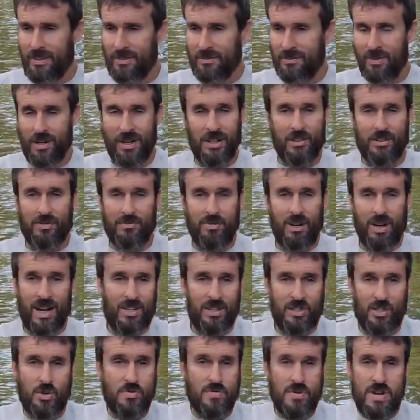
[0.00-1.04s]
for like the
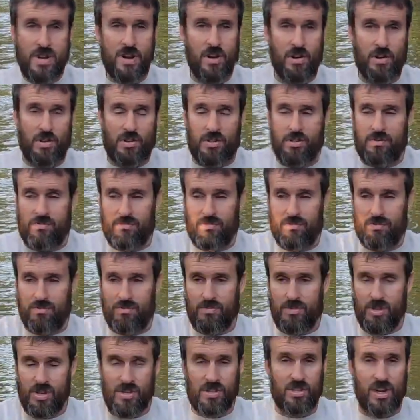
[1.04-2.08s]
last 2 years,
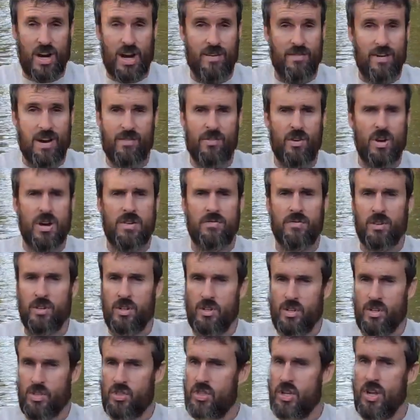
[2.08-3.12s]
since I've ever even
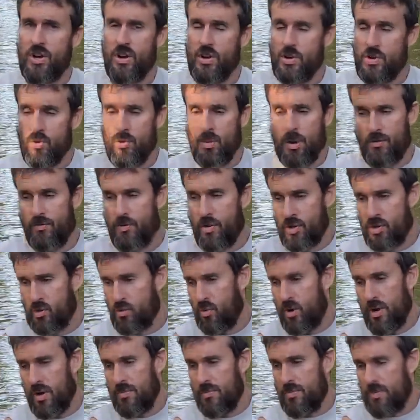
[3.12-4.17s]
considered doing my
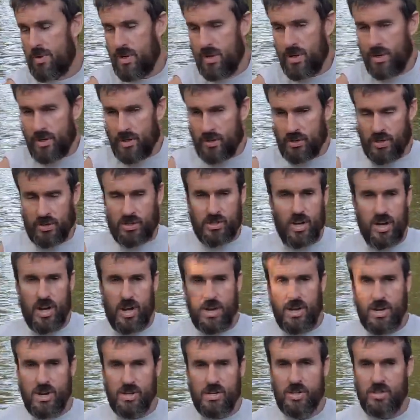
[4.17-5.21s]
first one. Since
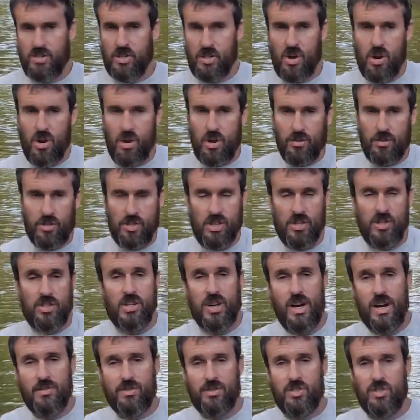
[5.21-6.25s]

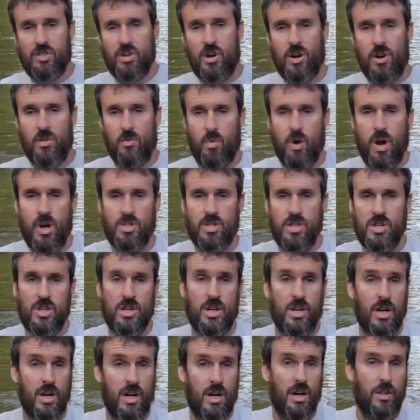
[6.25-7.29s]
I've started watching
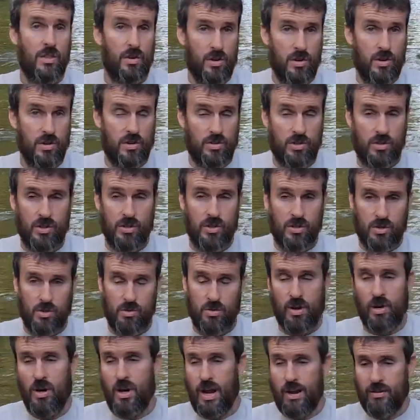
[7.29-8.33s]
others
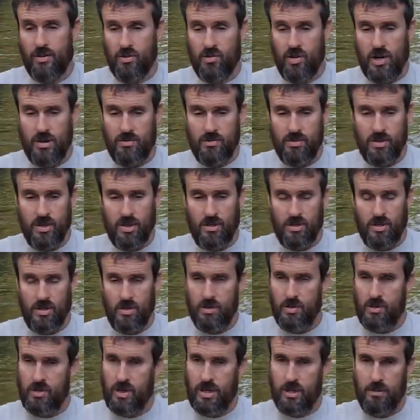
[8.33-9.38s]
do their live streams, I was
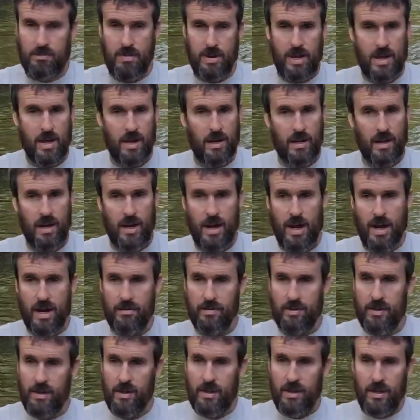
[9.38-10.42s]
always like, man, live.